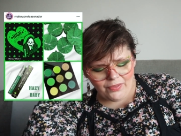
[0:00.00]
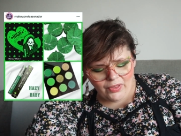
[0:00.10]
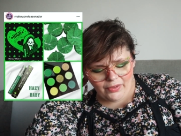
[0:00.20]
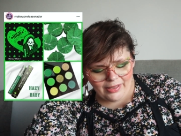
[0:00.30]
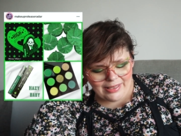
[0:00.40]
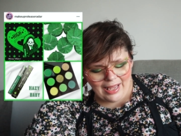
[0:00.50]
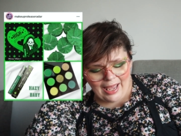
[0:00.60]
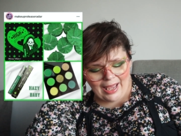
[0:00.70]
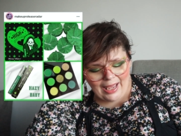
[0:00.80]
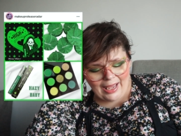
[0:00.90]
There is
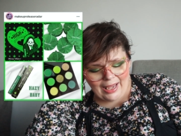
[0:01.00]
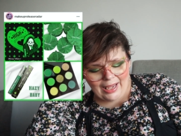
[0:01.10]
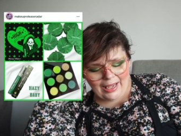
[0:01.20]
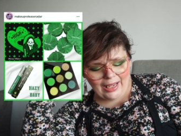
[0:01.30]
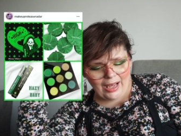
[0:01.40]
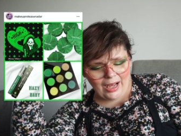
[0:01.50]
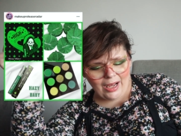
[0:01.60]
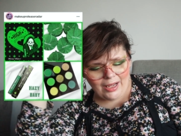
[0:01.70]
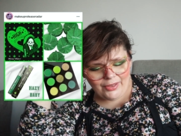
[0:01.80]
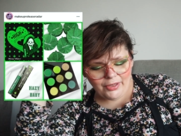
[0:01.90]
a,
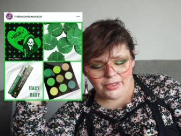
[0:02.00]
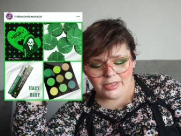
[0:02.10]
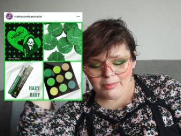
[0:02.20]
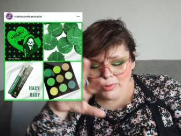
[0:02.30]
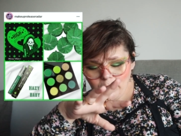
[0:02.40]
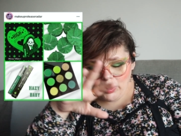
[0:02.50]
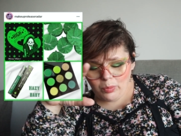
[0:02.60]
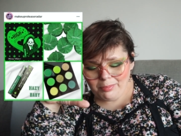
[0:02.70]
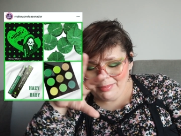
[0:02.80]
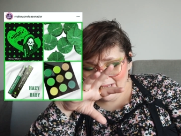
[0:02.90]
uh, there are some new
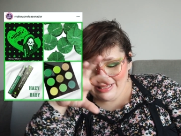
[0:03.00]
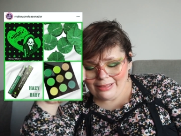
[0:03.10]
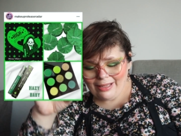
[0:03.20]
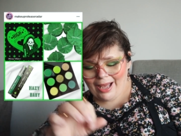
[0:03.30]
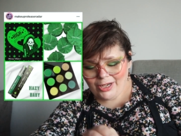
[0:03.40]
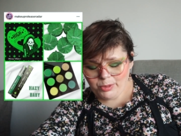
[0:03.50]
mink lash